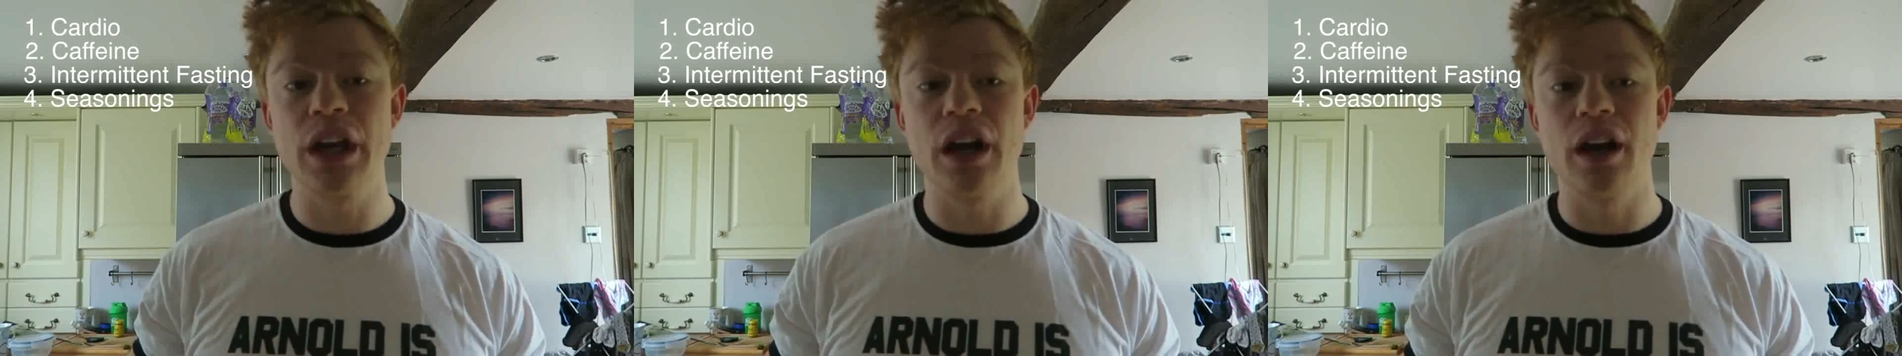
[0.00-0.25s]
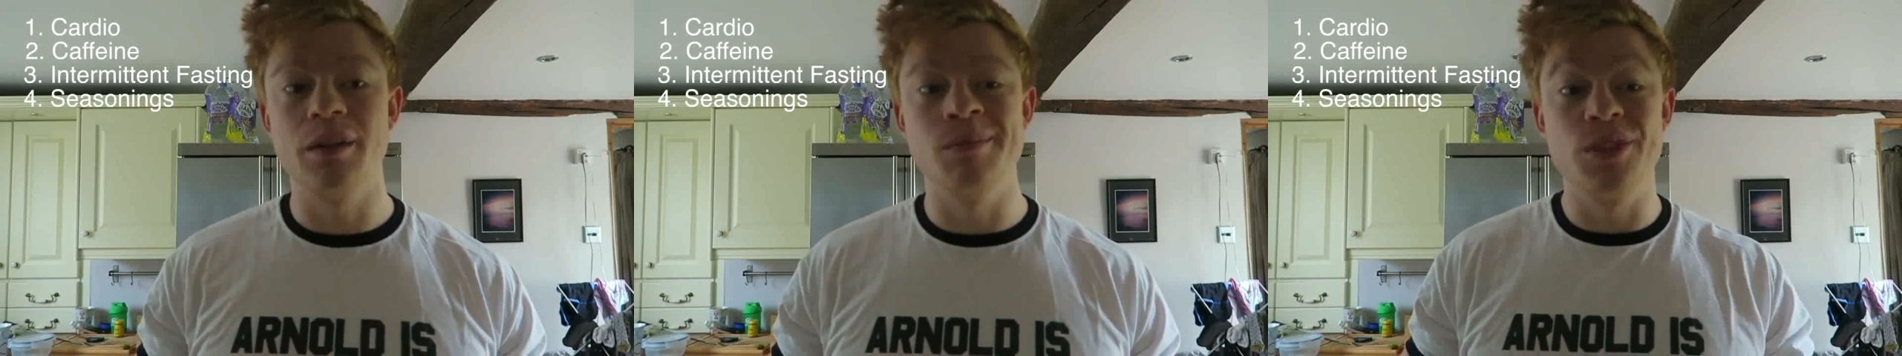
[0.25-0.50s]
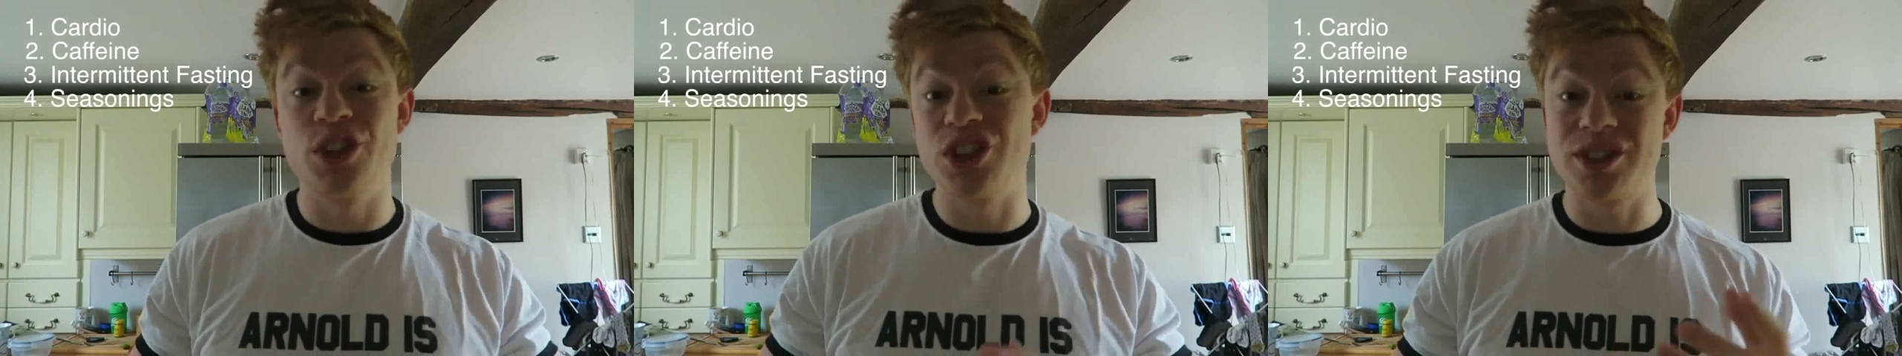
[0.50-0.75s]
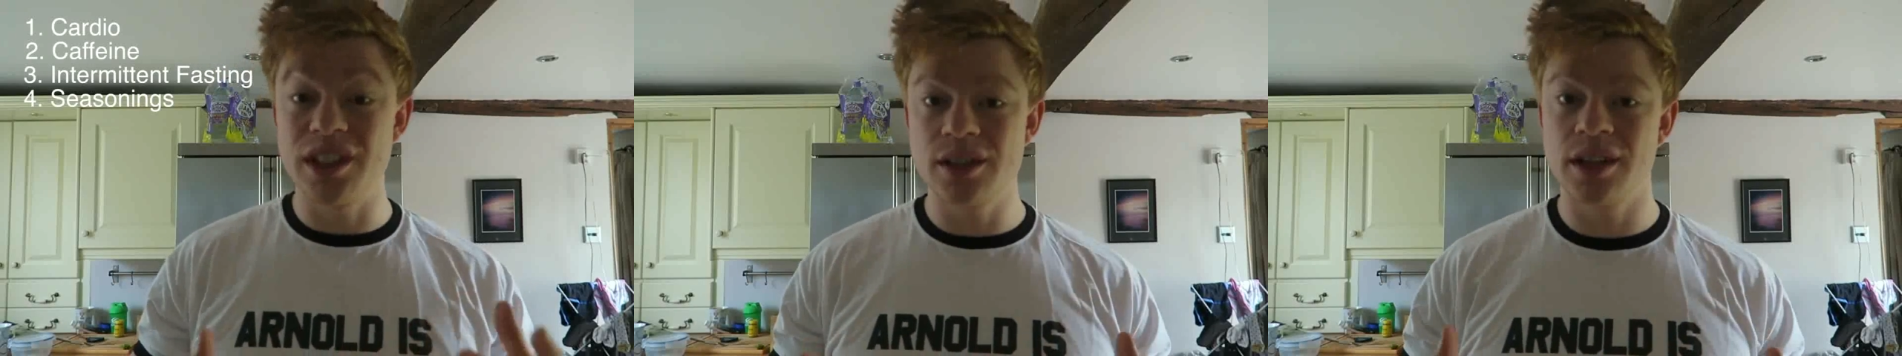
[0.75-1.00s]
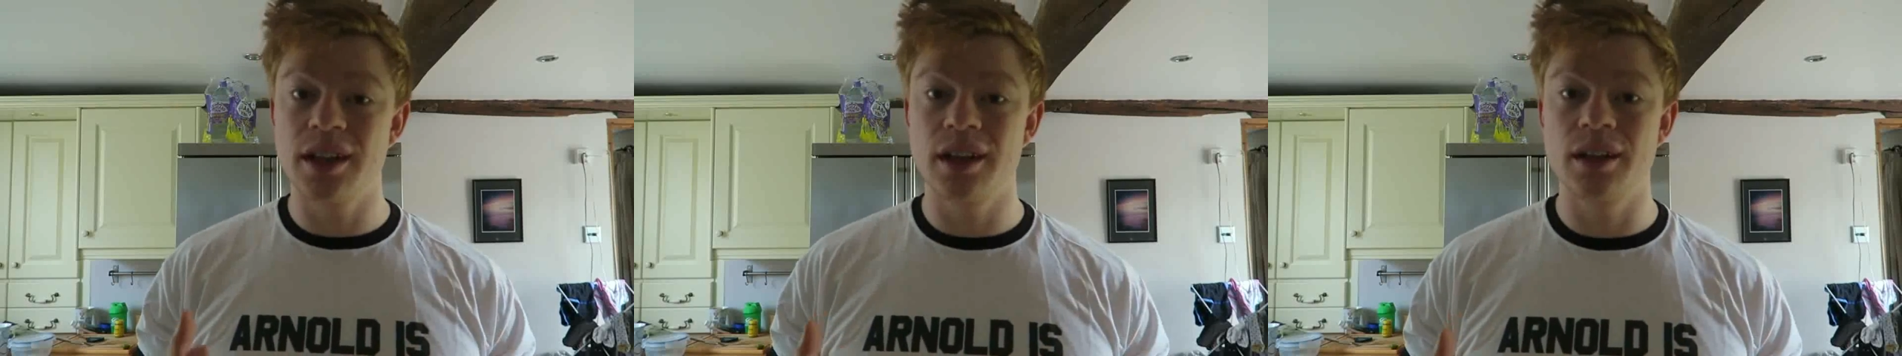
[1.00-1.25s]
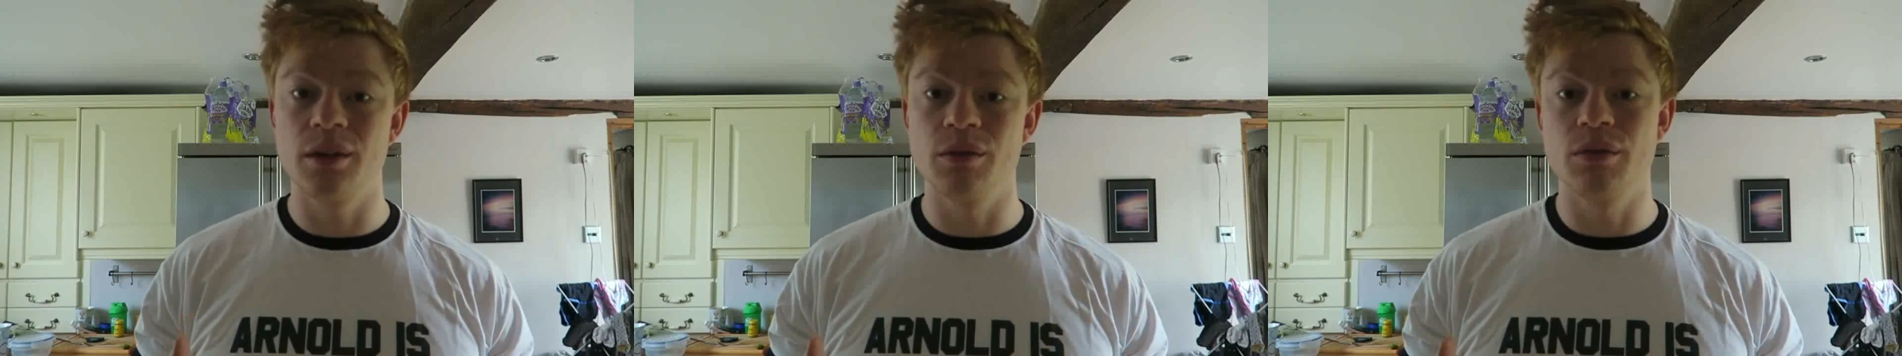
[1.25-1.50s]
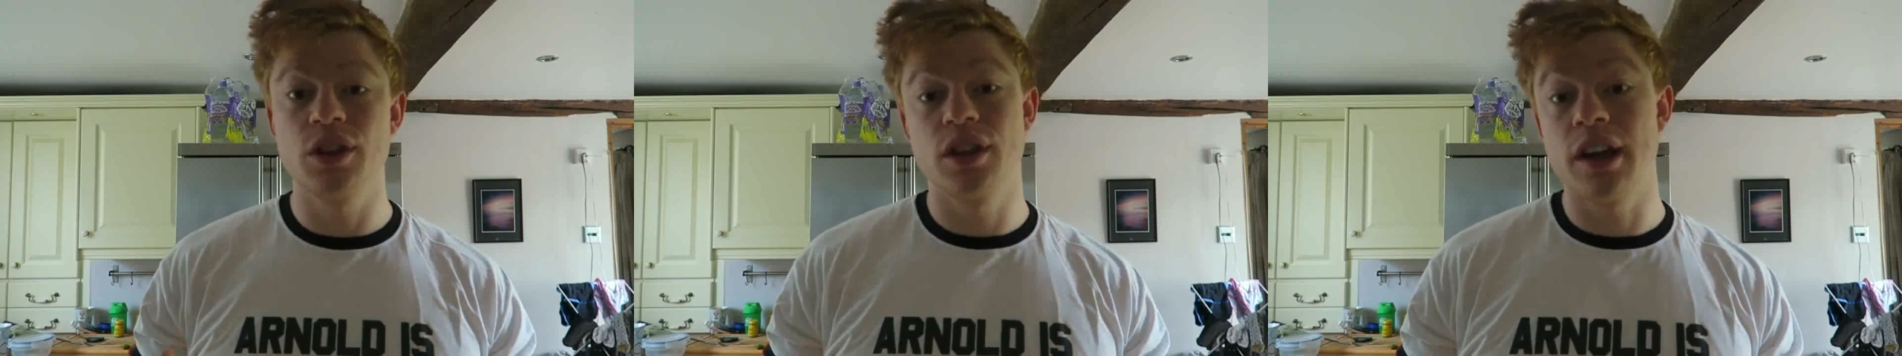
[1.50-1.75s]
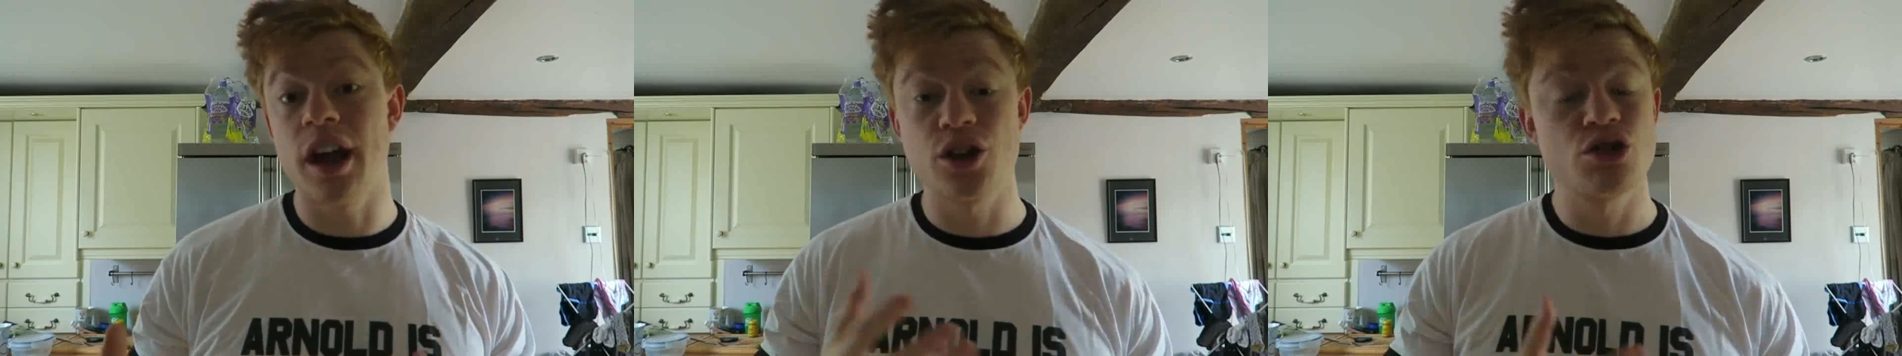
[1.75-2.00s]
The seasoning
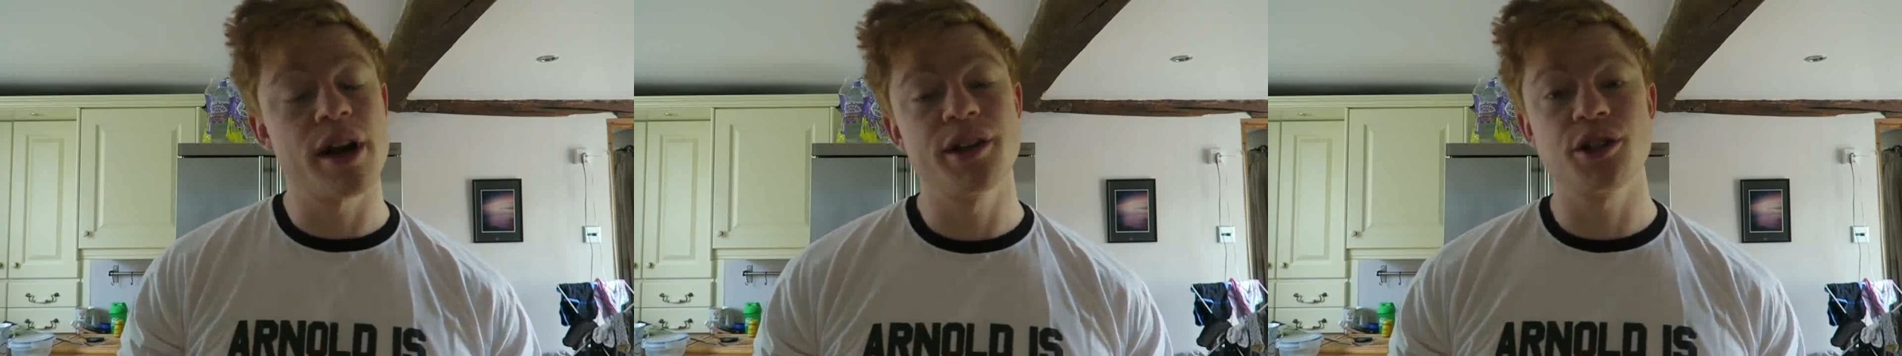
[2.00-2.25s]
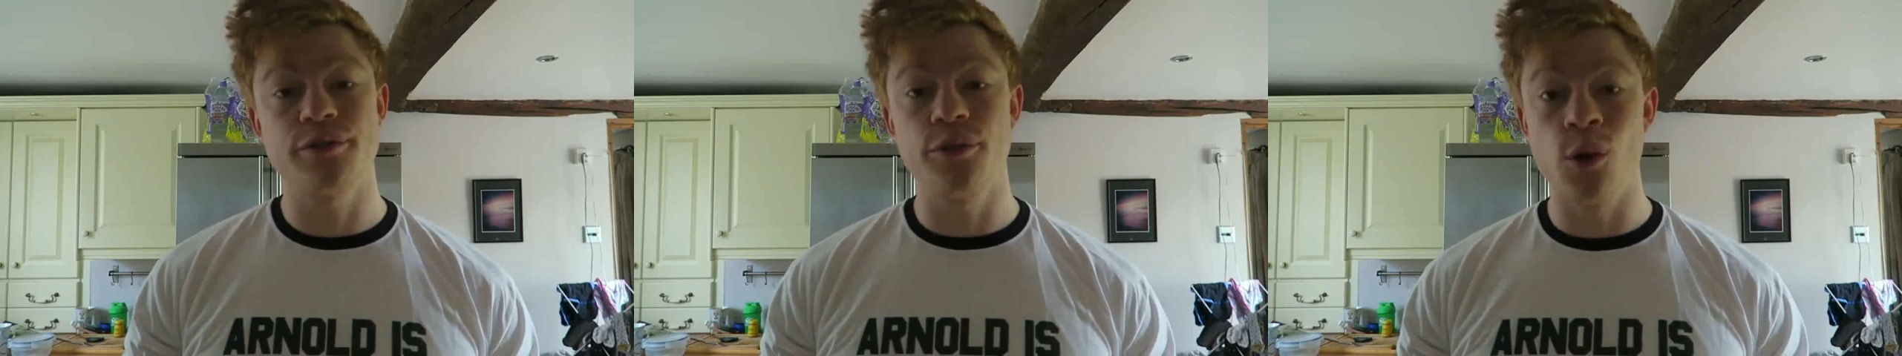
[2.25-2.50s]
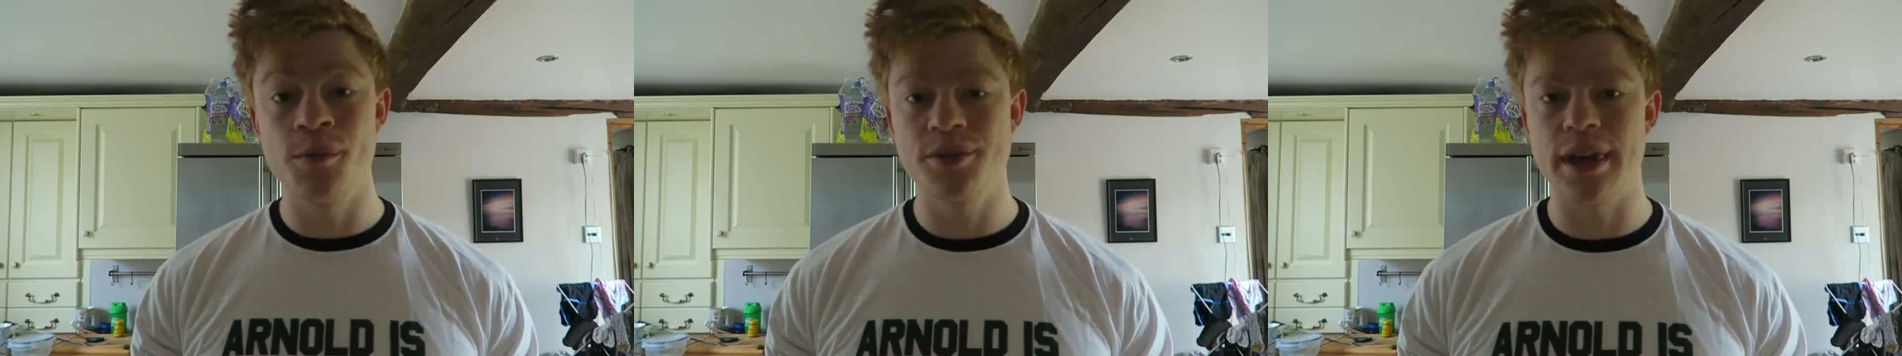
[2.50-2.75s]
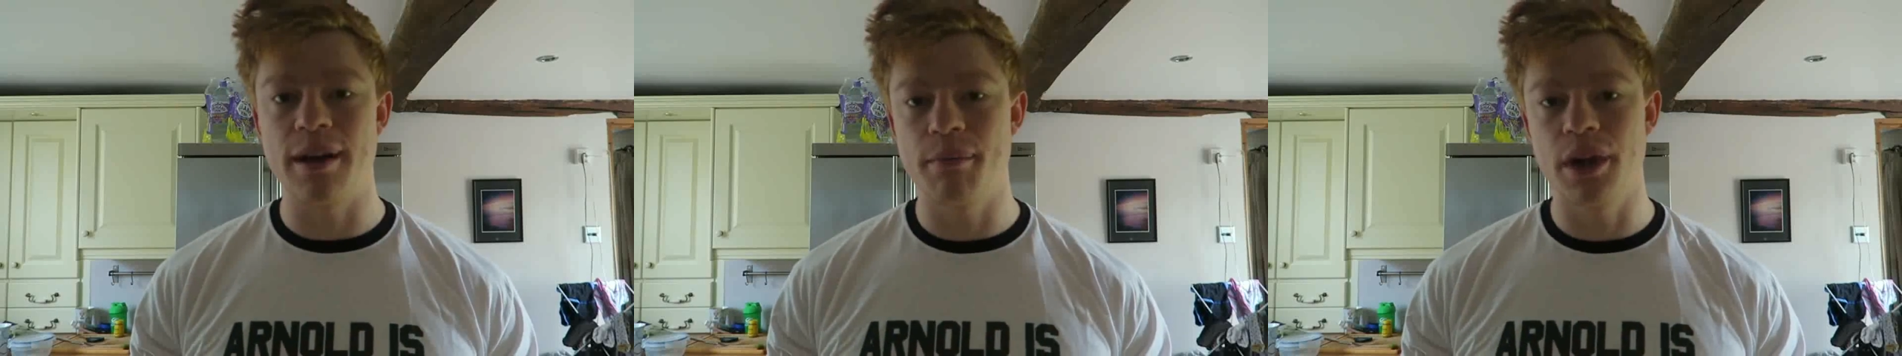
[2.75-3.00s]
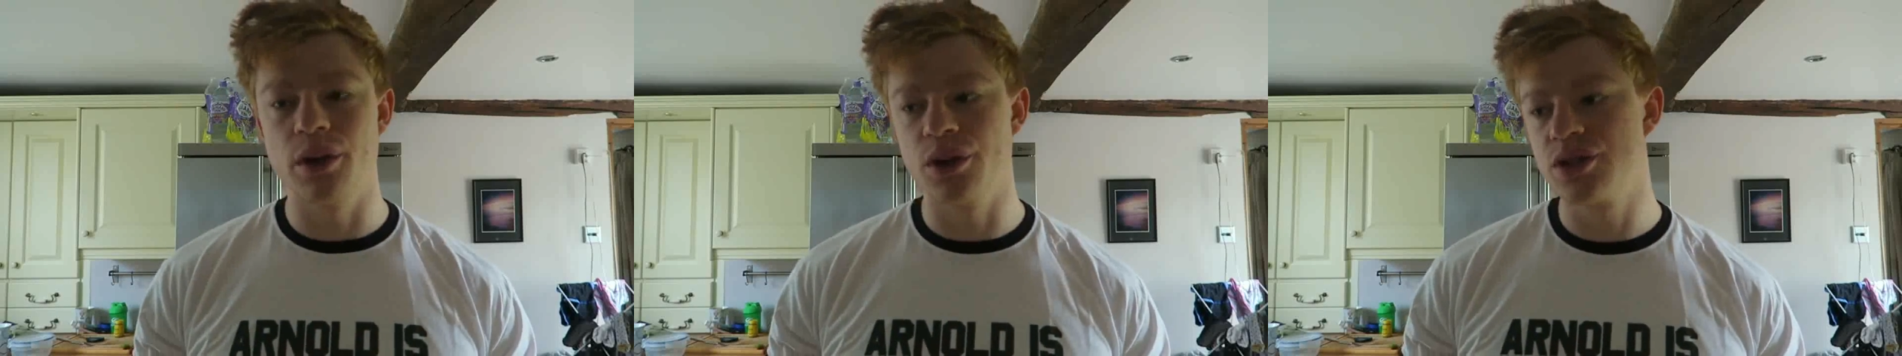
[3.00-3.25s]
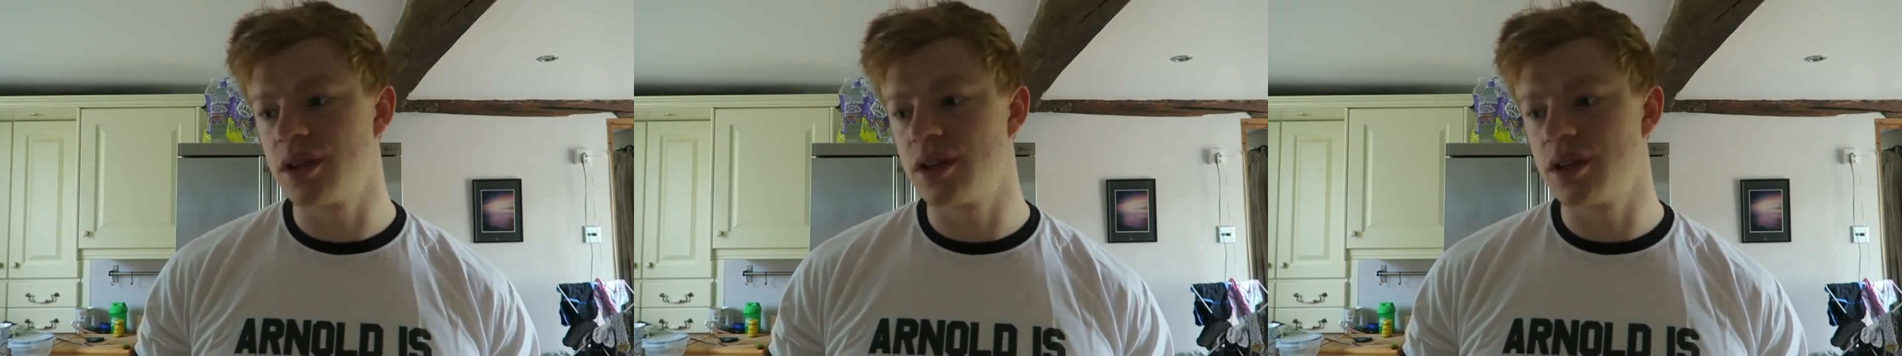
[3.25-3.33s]
kind of transforms that meal.